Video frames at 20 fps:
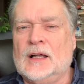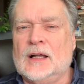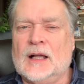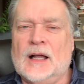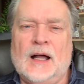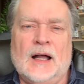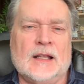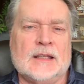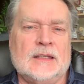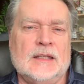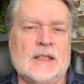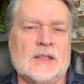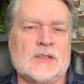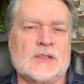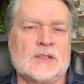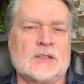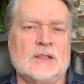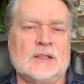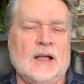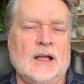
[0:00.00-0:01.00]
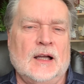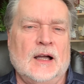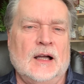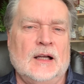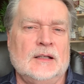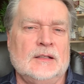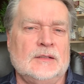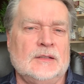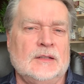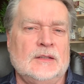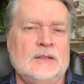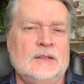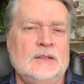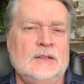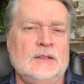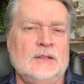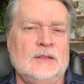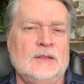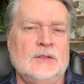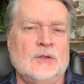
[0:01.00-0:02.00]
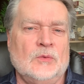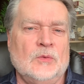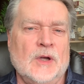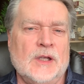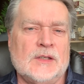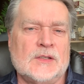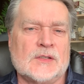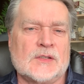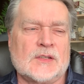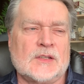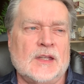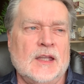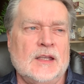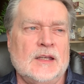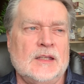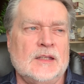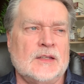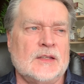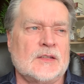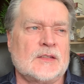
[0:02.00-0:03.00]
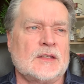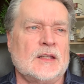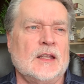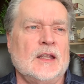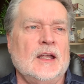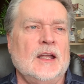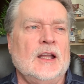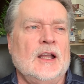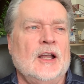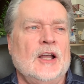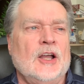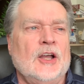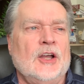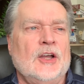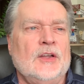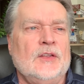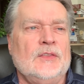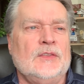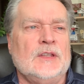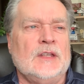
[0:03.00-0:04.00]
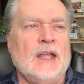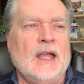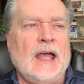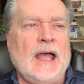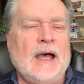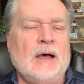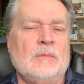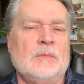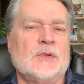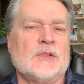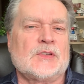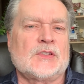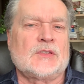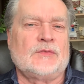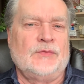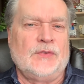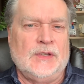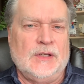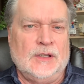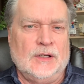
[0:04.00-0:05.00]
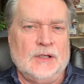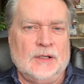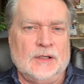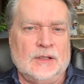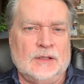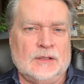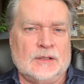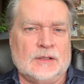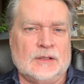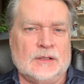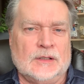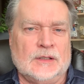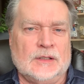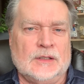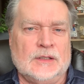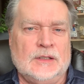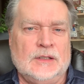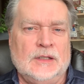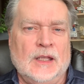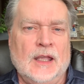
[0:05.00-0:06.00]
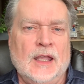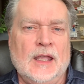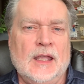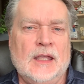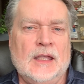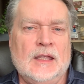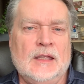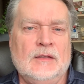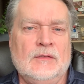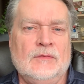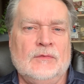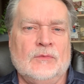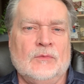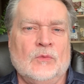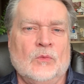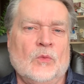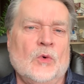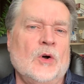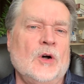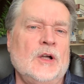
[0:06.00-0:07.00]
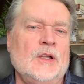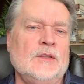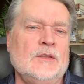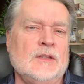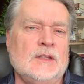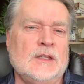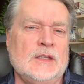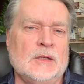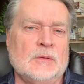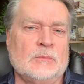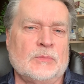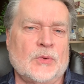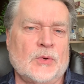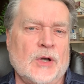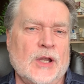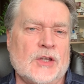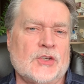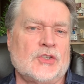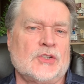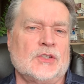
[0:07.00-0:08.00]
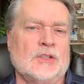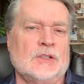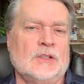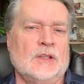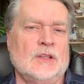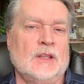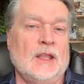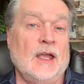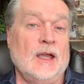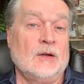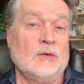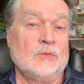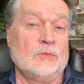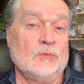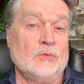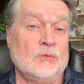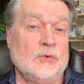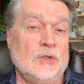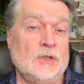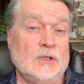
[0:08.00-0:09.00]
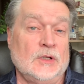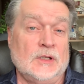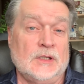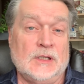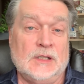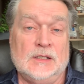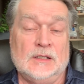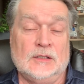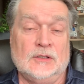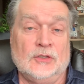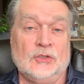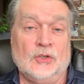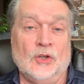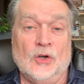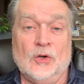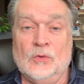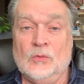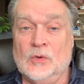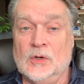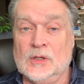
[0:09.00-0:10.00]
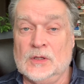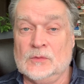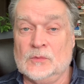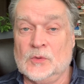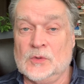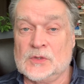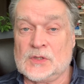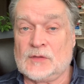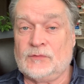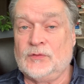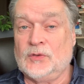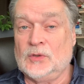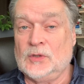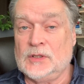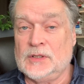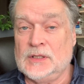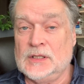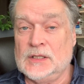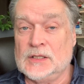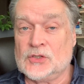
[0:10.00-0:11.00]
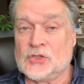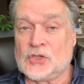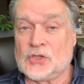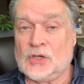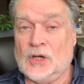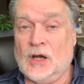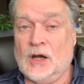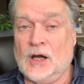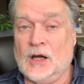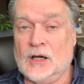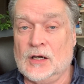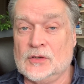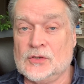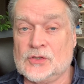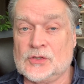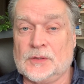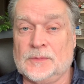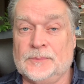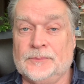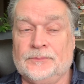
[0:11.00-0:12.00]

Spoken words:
I guess the way to say it is, the atmosphere gave one the impression that really no one was fully in charge.